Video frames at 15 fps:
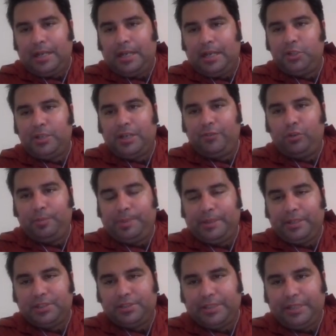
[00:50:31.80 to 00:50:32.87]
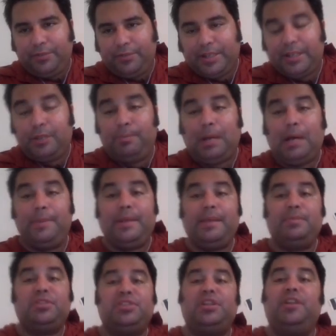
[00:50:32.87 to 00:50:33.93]
And now you have open air slavery. And
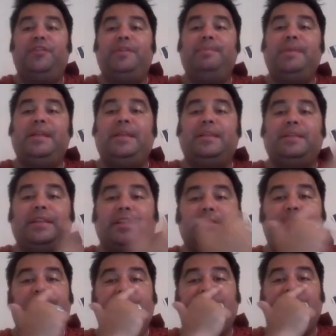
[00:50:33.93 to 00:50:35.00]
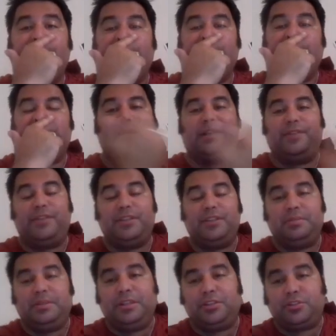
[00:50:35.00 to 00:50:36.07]
Obama himself admitted that his biggest mistake of
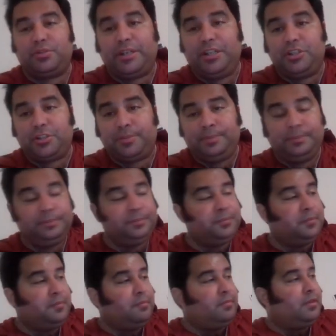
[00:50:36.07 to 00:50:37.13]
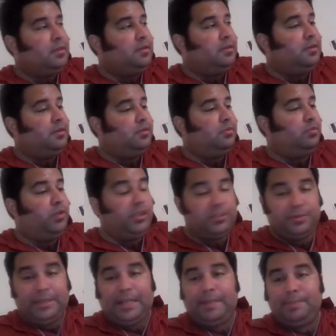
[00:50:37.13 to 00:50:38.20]
his administration
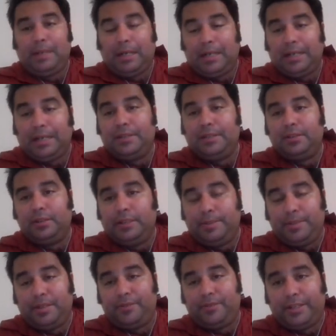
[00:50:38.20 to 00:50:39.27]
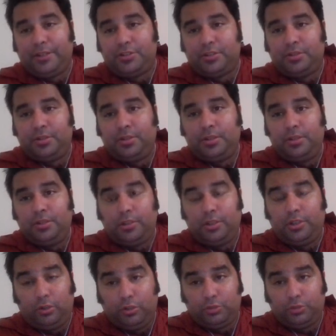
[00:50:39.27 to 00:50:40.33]
was getting behind the Libyan invasion.
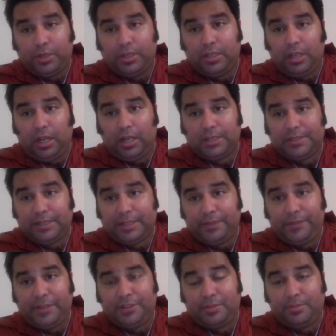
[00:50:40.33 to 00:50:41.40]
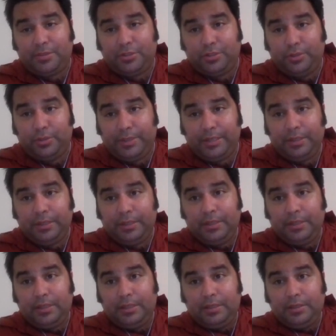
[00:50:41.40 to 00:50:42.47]
You know who was one of the hawks that convinced him to do it?
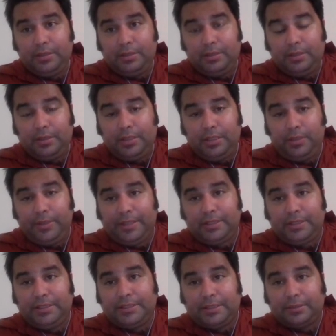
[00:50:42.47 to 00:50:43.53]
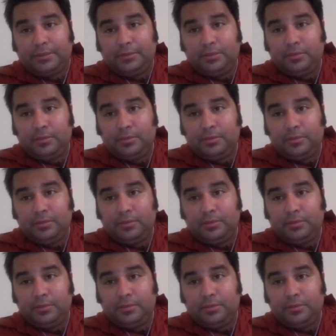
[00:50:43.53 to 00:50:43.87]
Hillary Clinton.